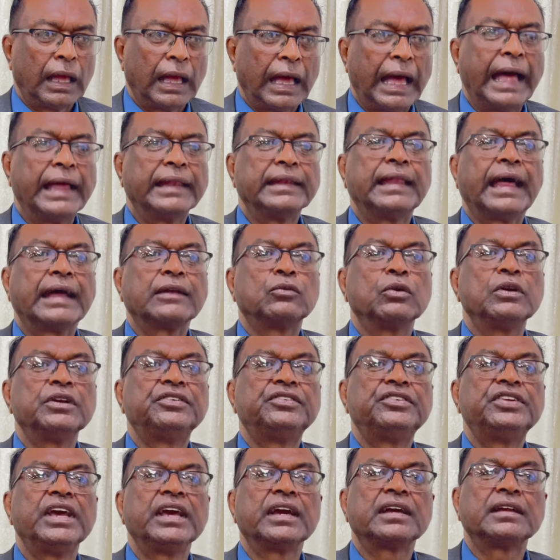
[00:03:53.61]
And that will
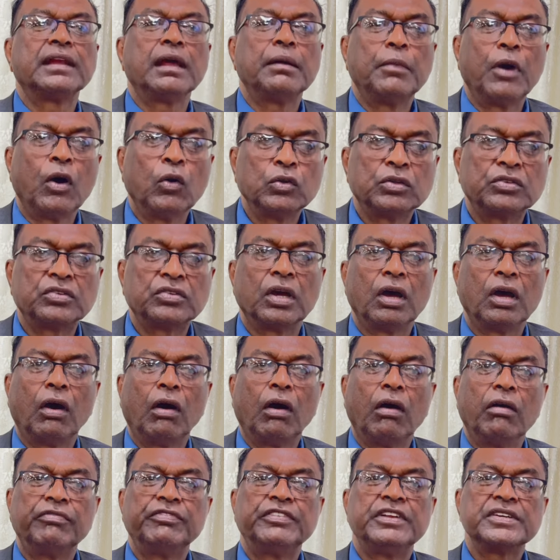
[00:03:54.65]
take them out
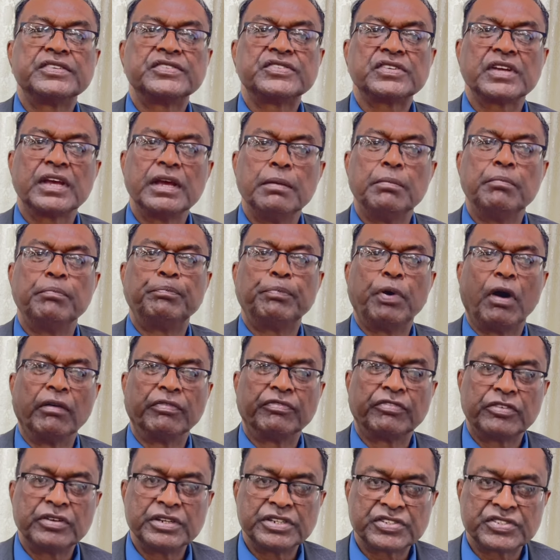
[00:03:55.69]
of this
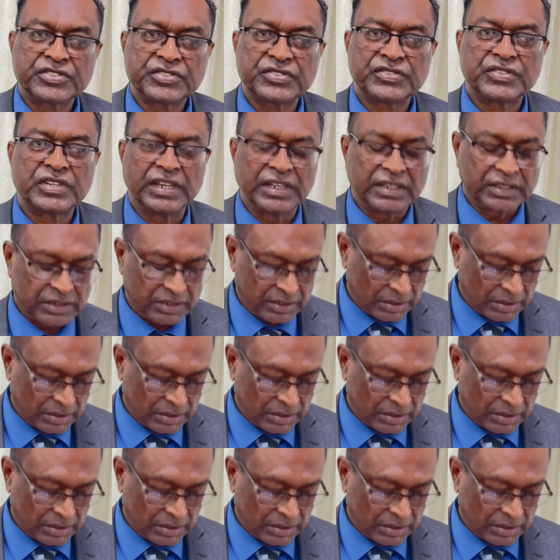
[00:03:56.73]
impoverished state.